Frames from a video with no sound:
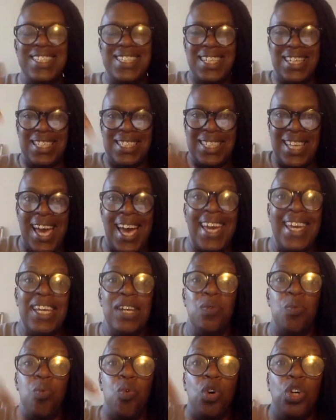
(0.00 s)

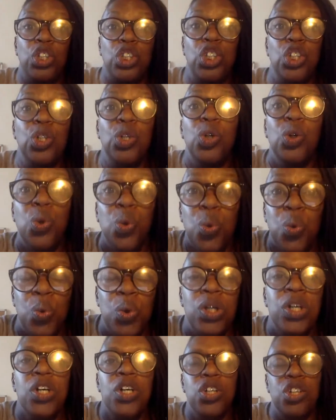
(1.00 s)
dictate what
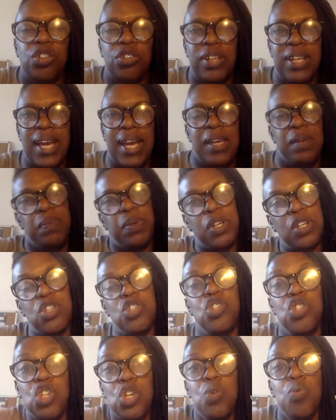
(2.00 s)
you create,
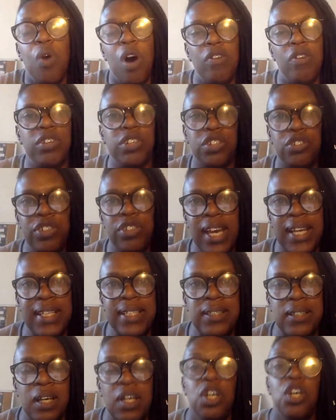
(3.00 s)
because you are a
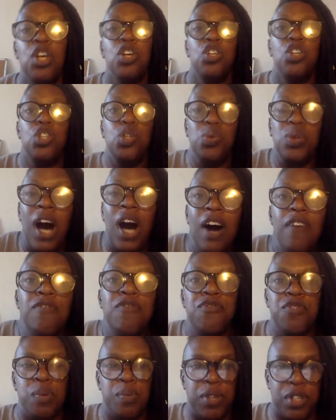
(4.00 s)
creator. You come
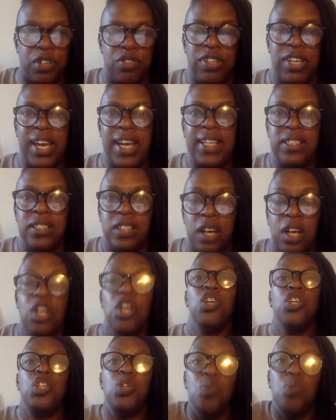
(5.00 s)
from a creator.
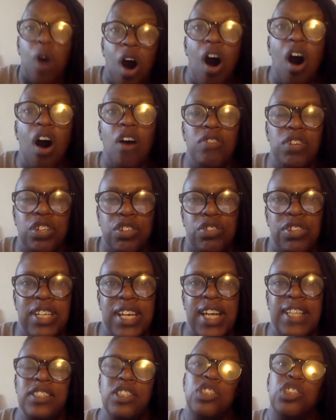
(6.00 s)
You are a
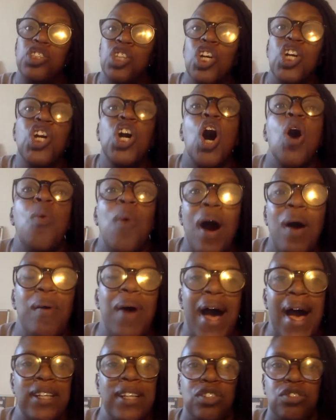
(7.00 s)
creator. So go
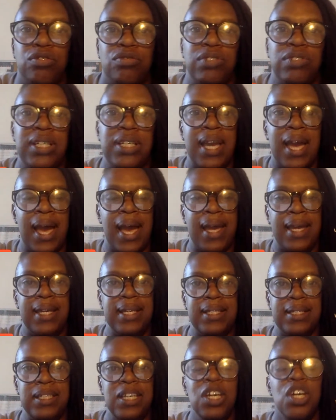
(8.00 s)
out and
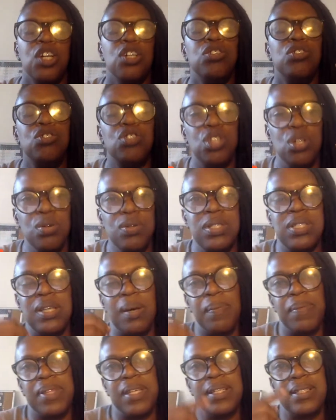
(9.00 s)
create. Do
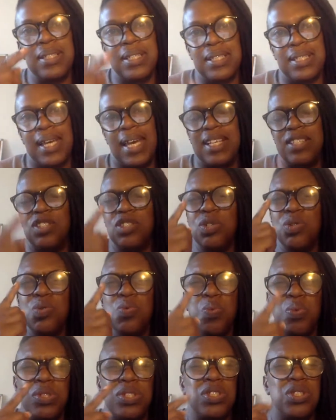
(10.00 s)
something today.
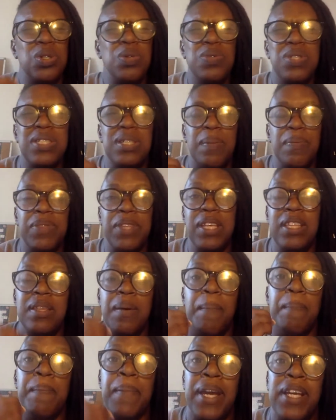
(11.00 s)
Do something
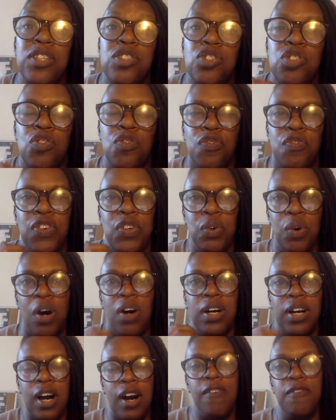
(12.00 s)
that makes you feel
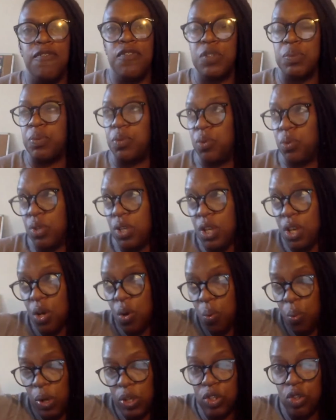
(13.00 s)
uncomfortable
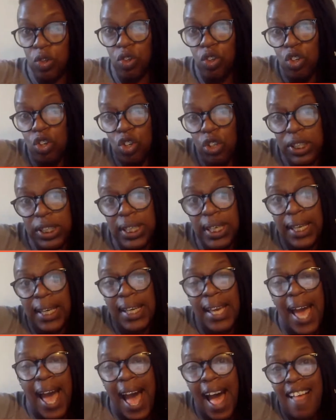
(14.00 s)
when you're
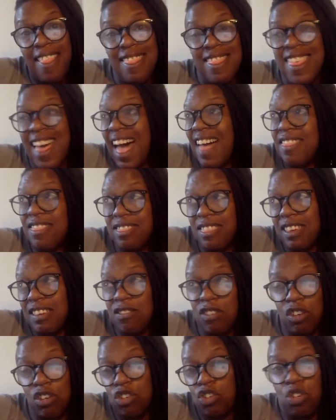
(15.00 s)
looking at that thing
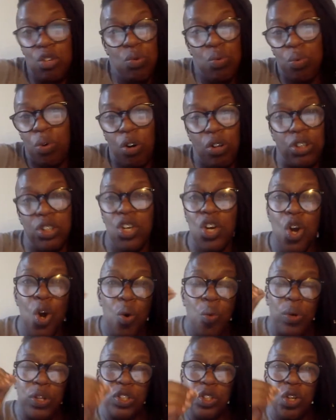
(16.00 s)
that you want,
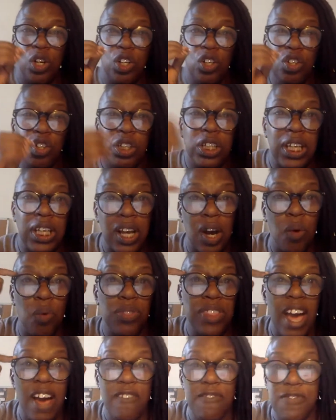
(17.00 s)
when you're looking at
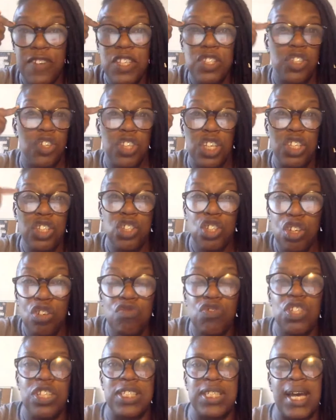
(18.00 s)
that vision that
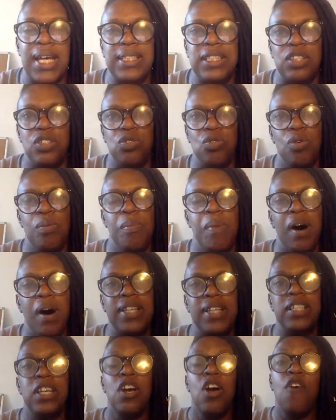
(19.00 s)
you've just had in your
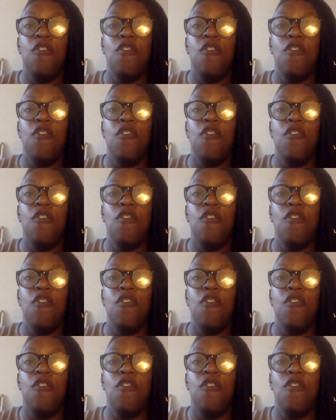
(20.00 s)
mind